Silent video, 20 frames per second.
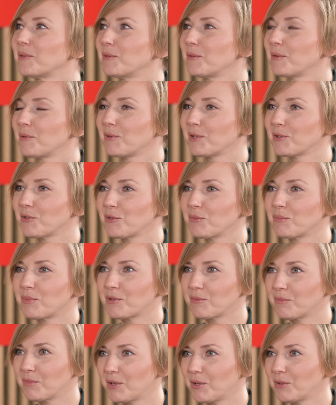we want to
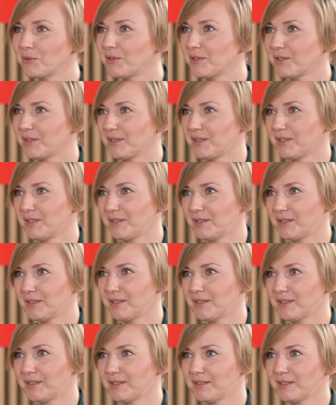promote
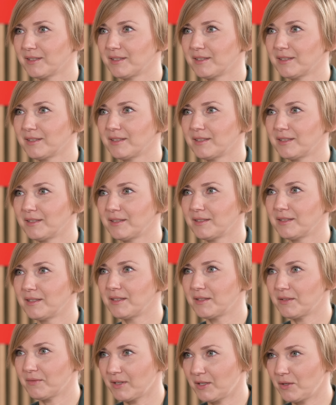
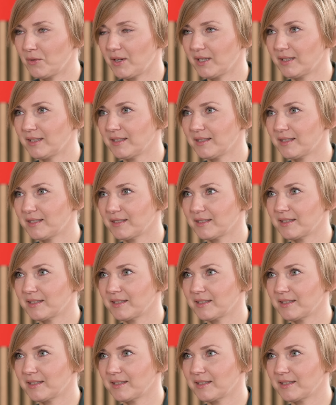these value-added